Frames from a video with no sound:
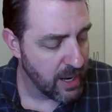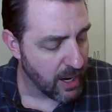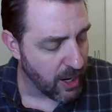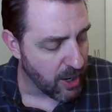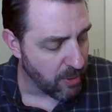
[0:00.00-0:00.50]

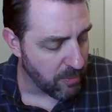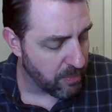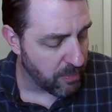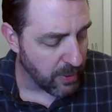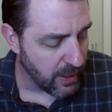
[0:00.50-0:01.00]

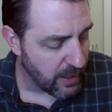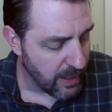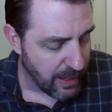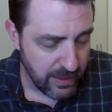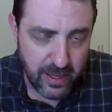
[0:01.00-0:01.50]
But
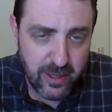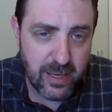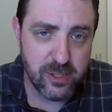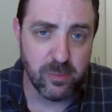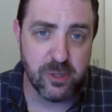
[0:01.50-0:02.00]
thank you
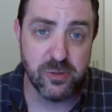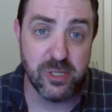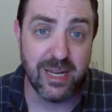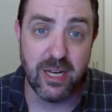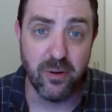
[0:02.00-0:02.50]
guys so much for
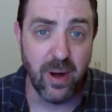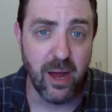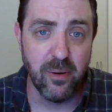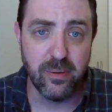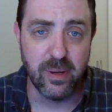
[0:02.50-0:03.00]
sticking
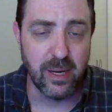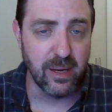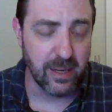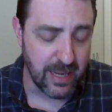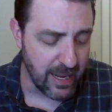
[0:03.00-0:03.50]
around.
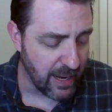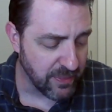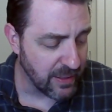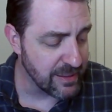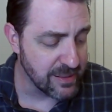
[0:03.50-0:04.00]
Again, I
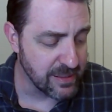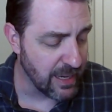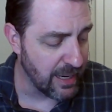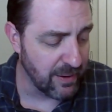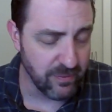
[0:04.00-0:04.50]
think this is
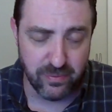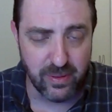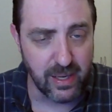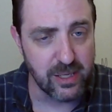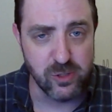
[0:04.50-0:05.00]
kind of
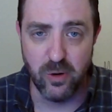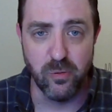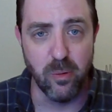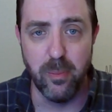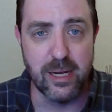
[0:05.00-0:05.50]
like its own
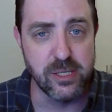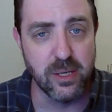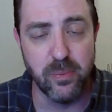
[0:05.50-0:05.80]
form of magic.